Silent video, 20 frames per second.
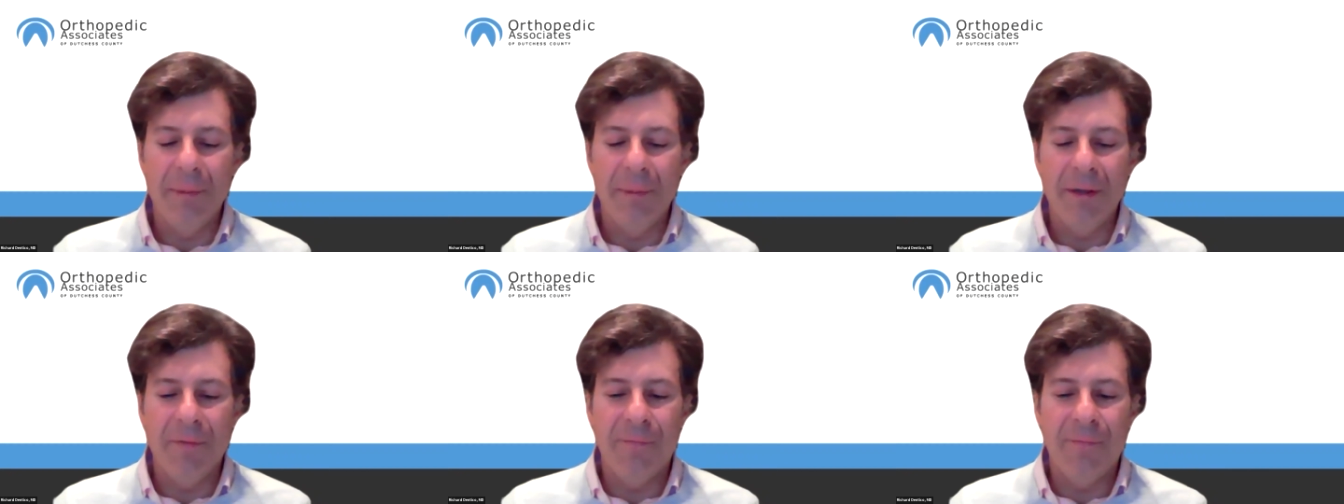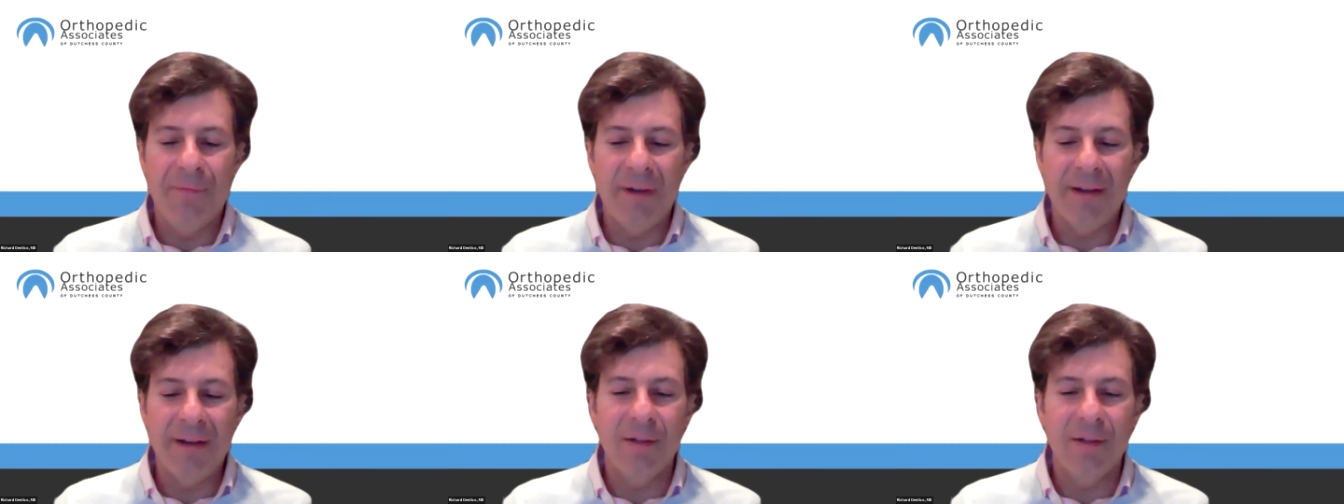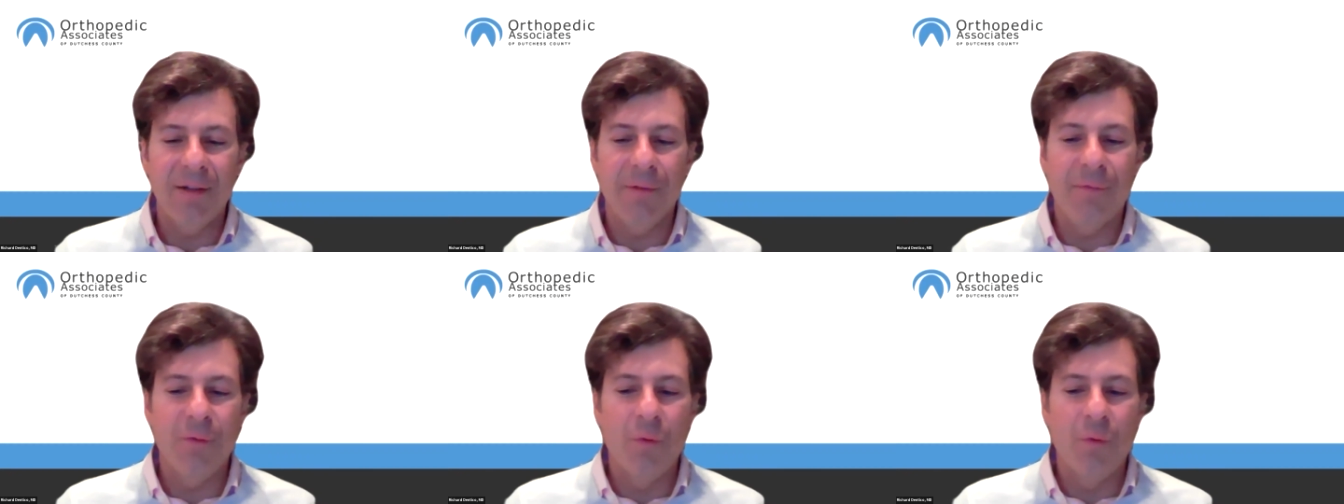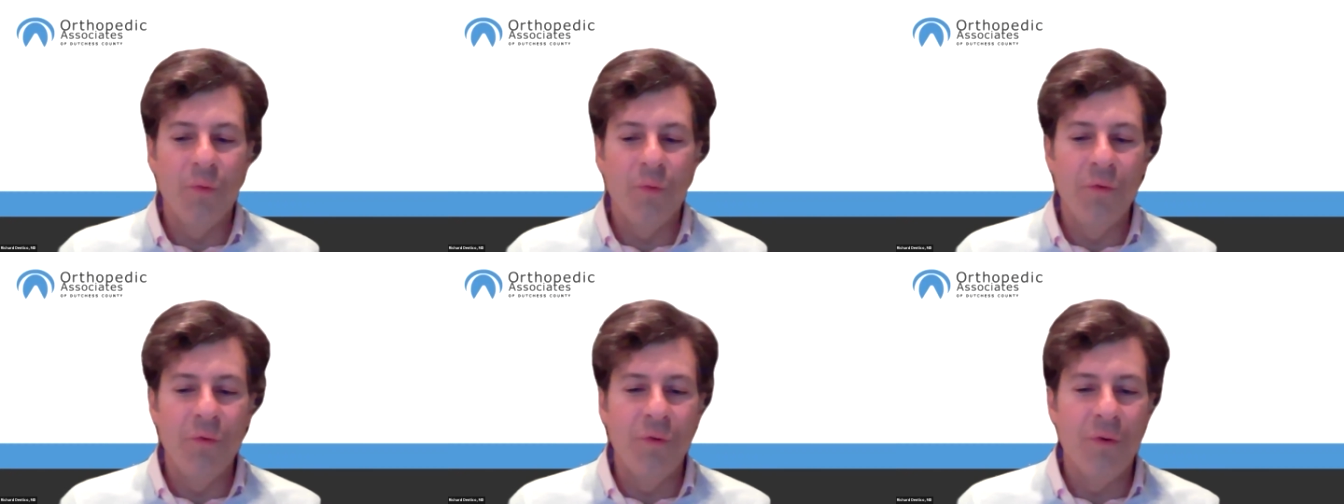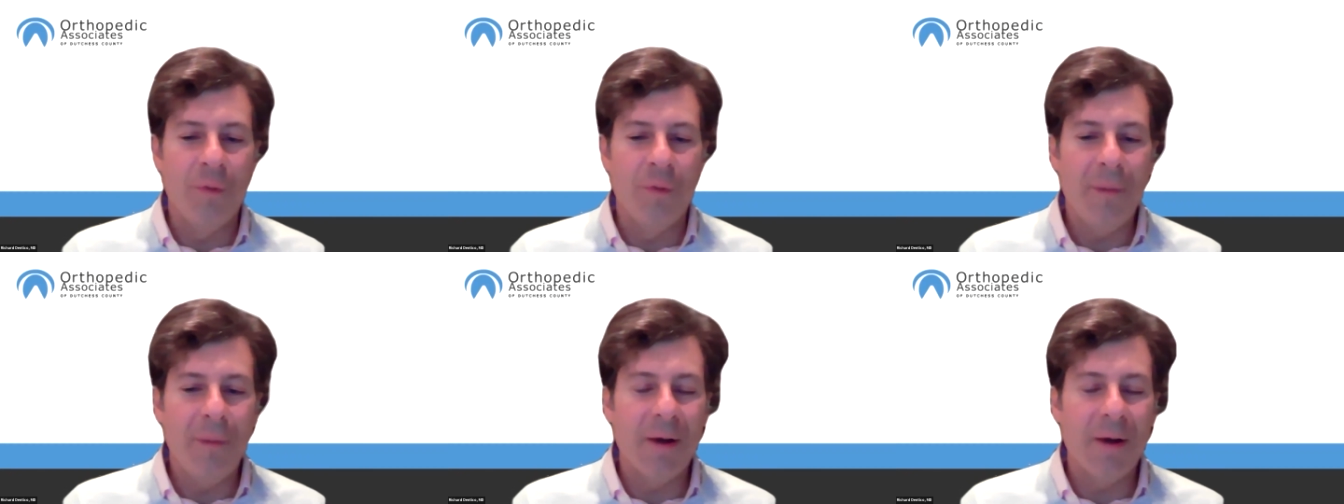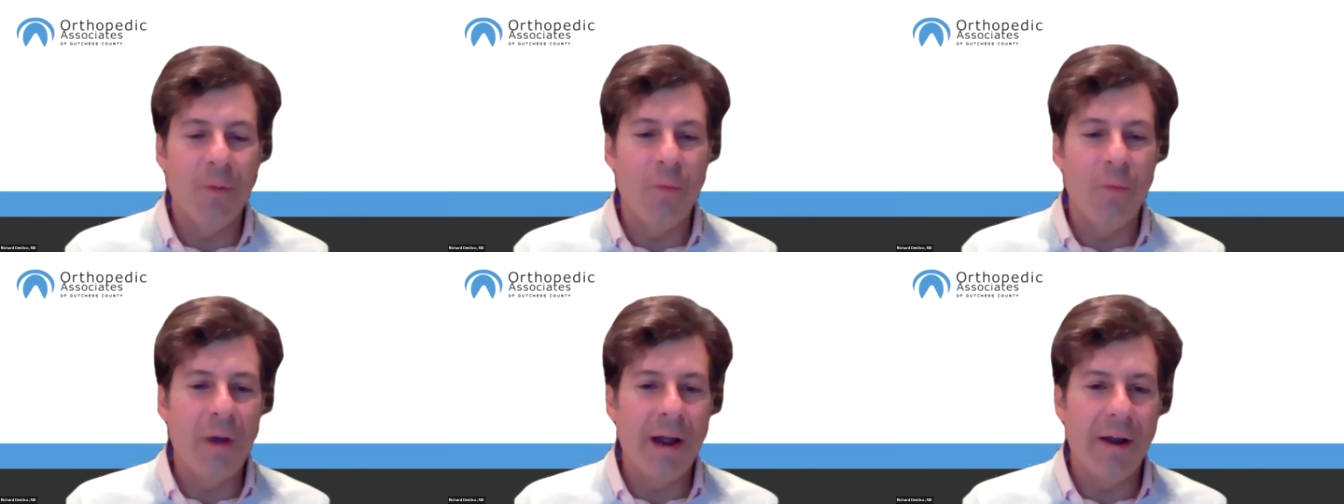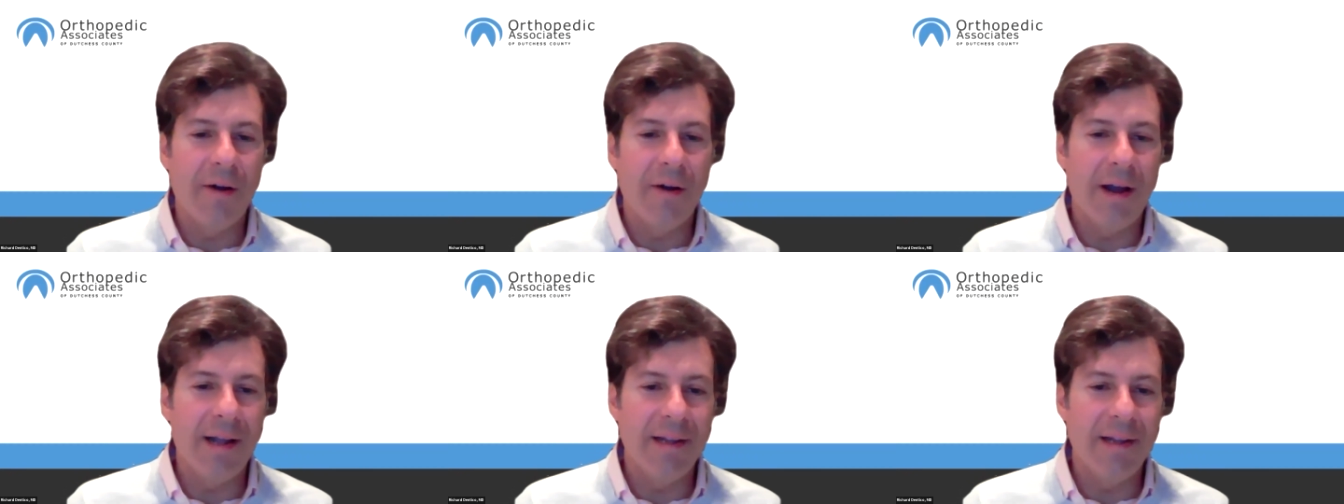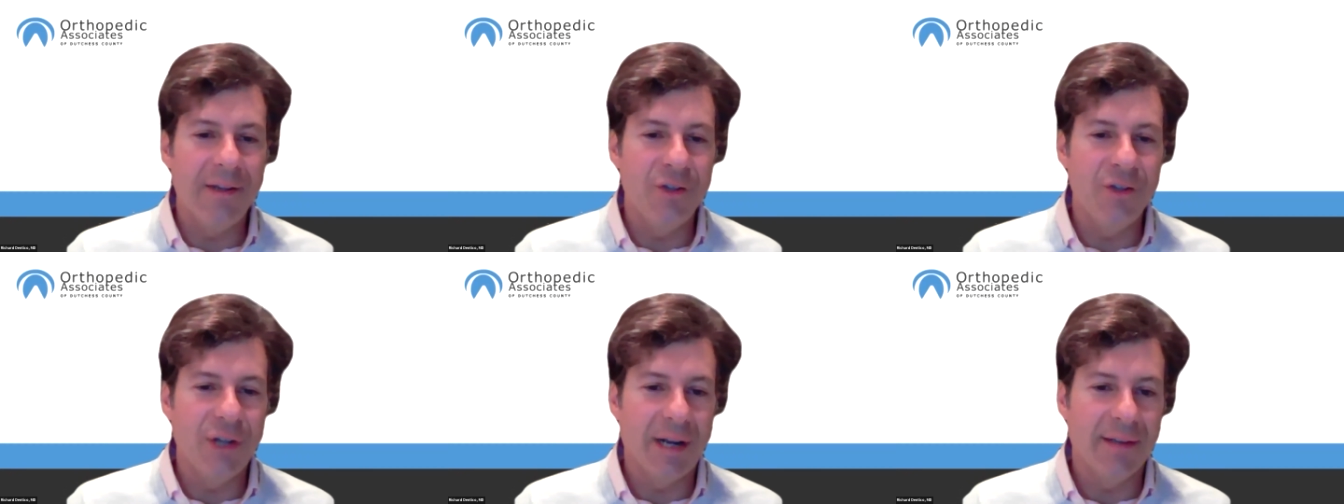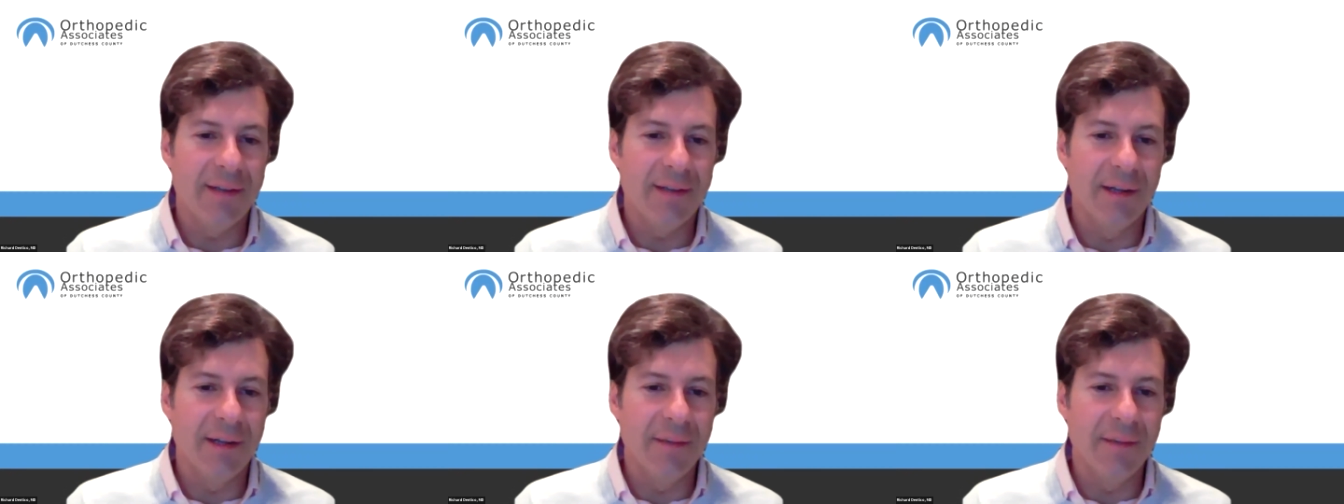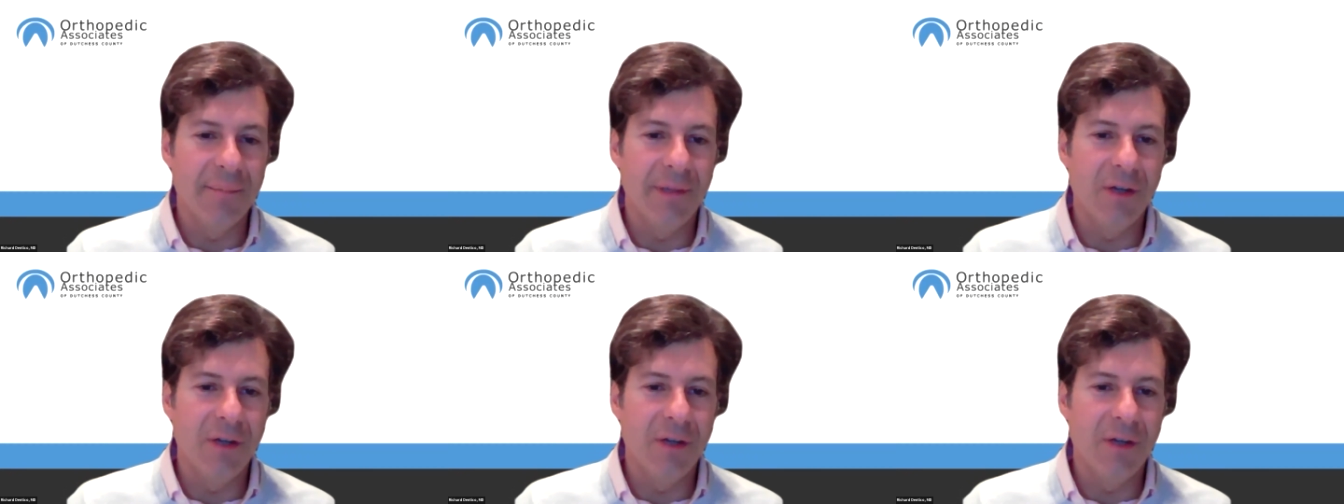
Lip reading: be effective no matter where I inject it,